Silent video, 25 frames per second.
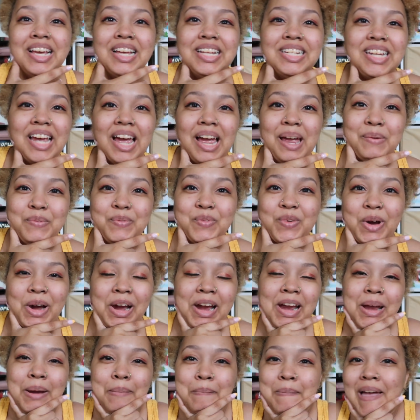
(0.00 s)
time
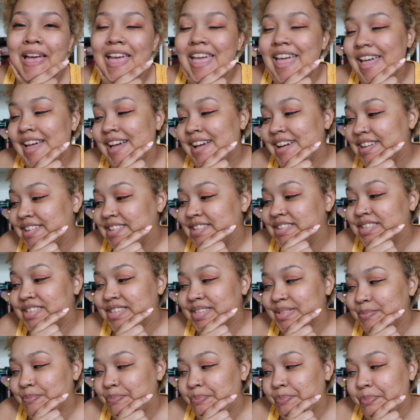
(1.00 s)
frame, and